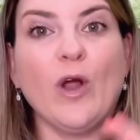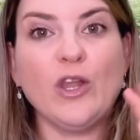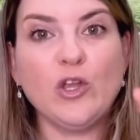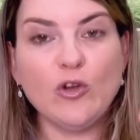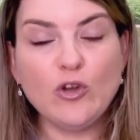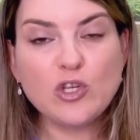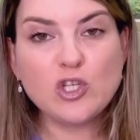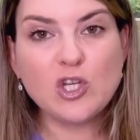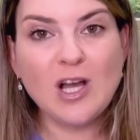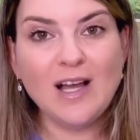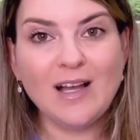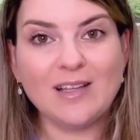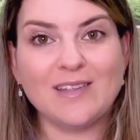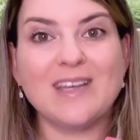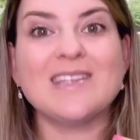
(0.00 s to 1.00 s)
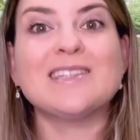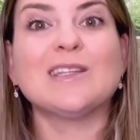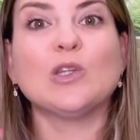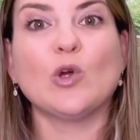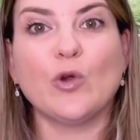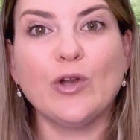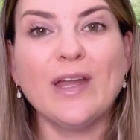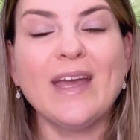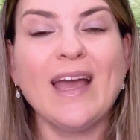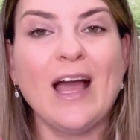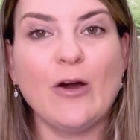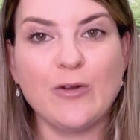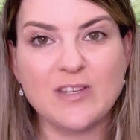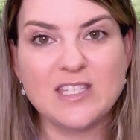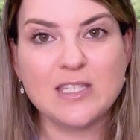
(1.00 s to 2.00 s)
your child is learning
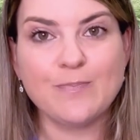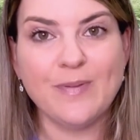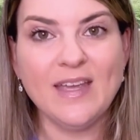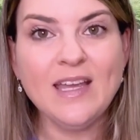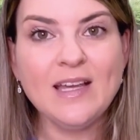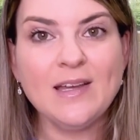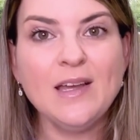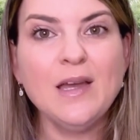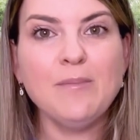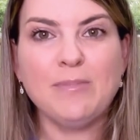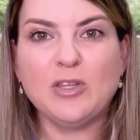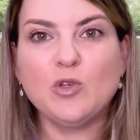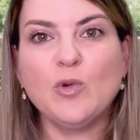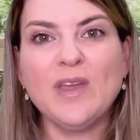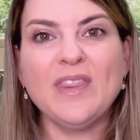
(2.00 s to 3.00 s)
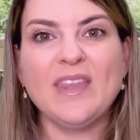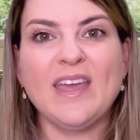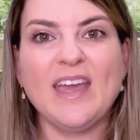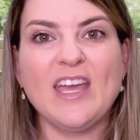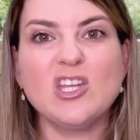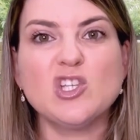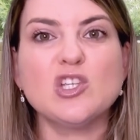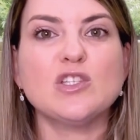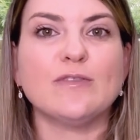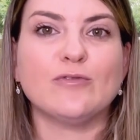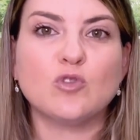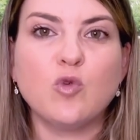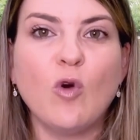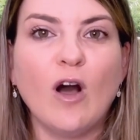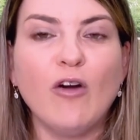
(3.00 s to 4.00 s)
how to speak between the ages of
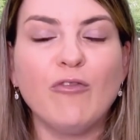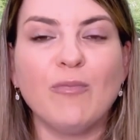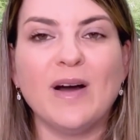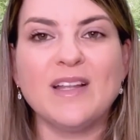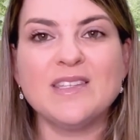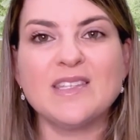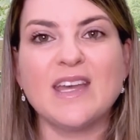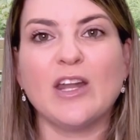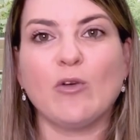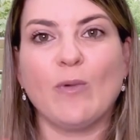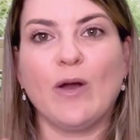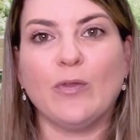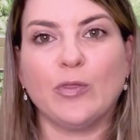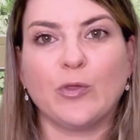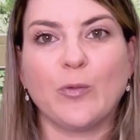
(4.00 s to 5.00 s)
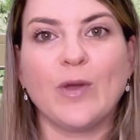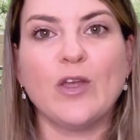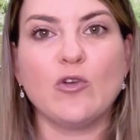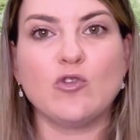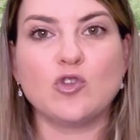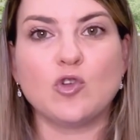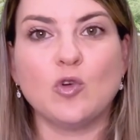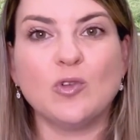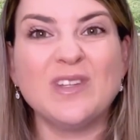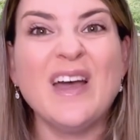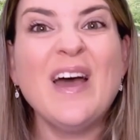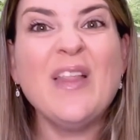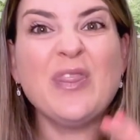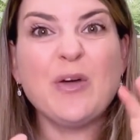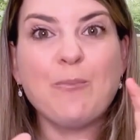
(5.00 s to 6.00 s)
12 months and around 3 years old,
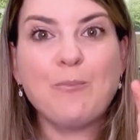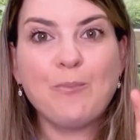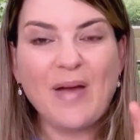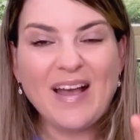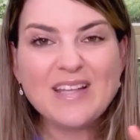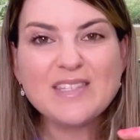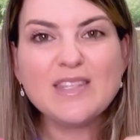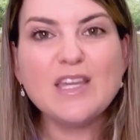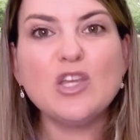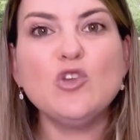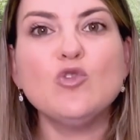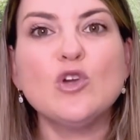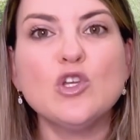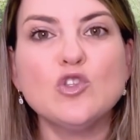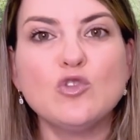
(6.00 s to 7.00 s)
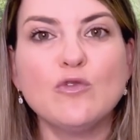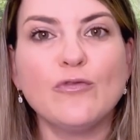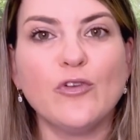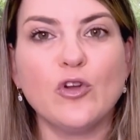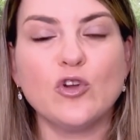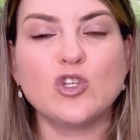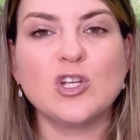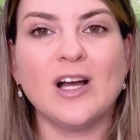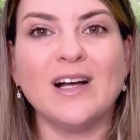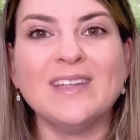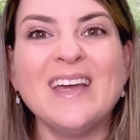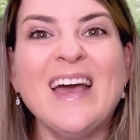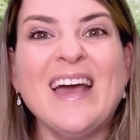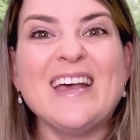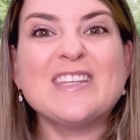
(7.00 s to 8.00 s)
the best thing you can do for your child
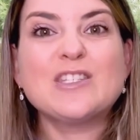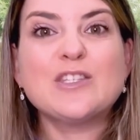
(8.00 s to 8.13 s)
is to